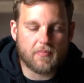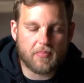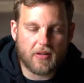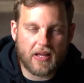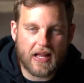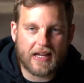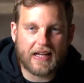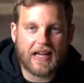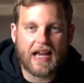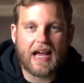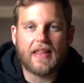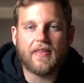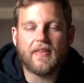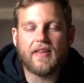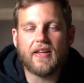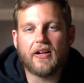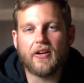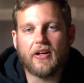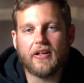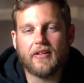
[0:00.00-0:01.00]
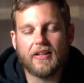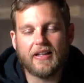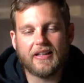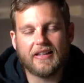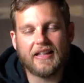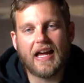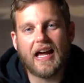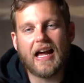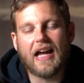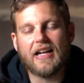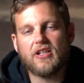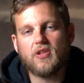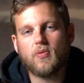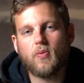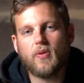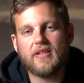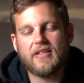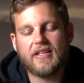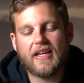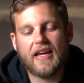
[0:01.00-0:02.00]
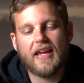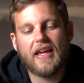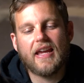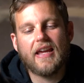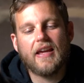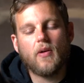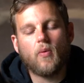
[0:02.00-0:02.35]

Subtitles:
black hat thing or anything like that, I just want to say